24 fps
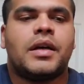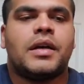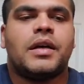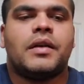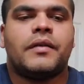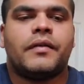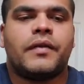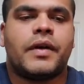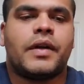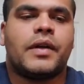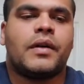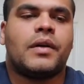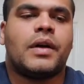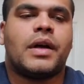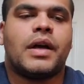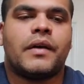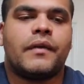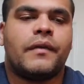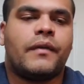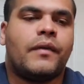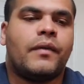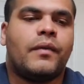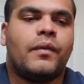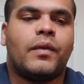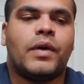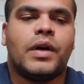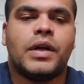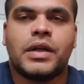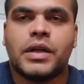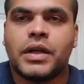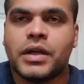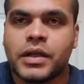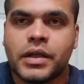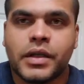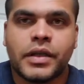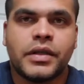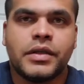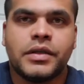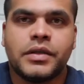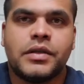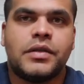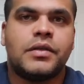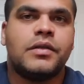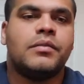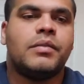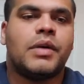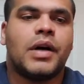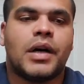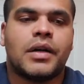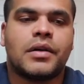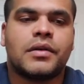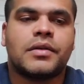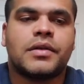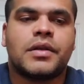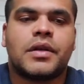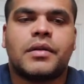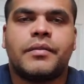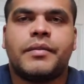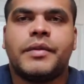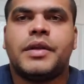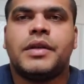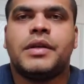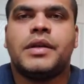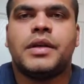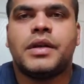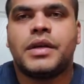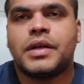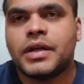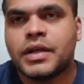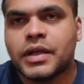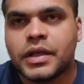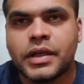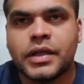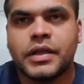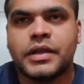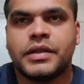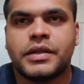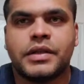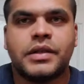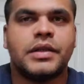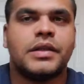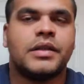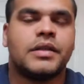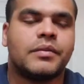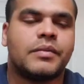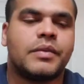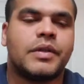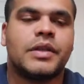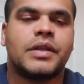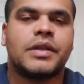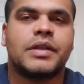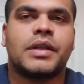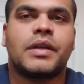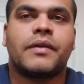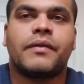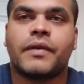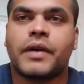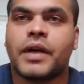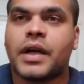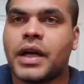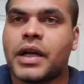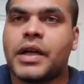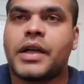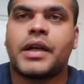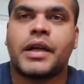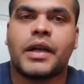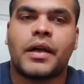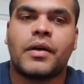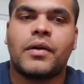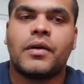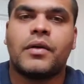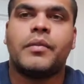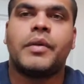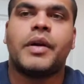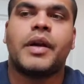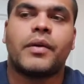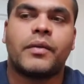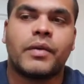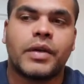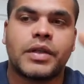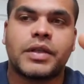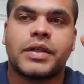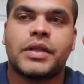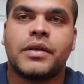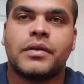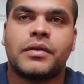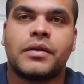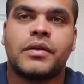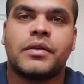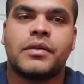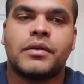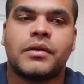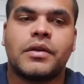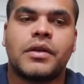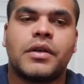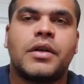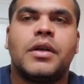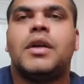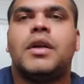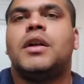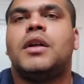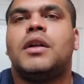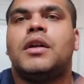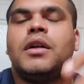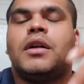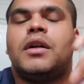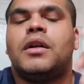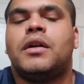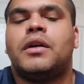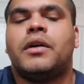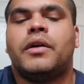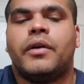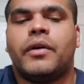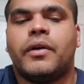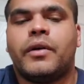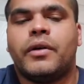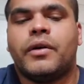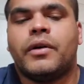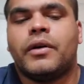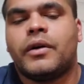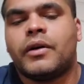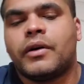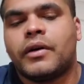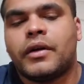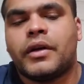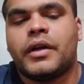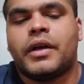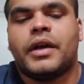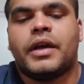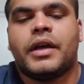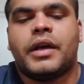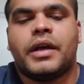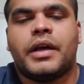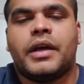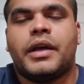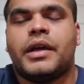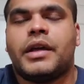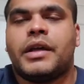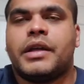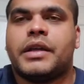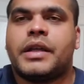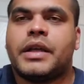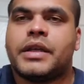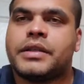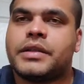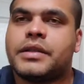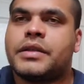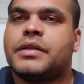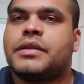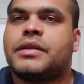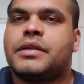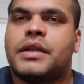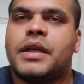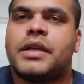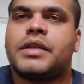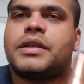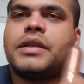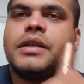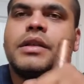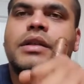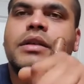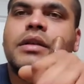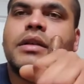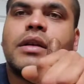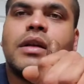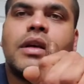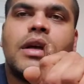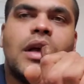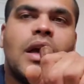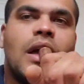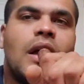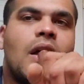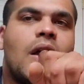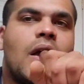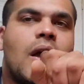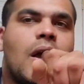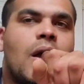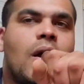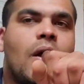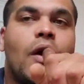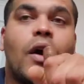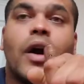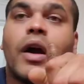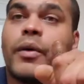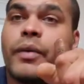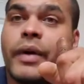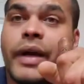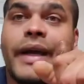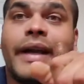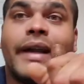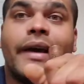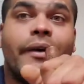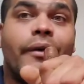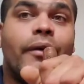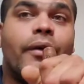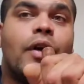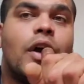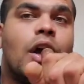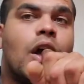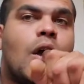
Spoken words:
If I don't have one of these 2 bottles on me, it's either because I forgot it at home and I rushed out the door, and that's it, or I ran out.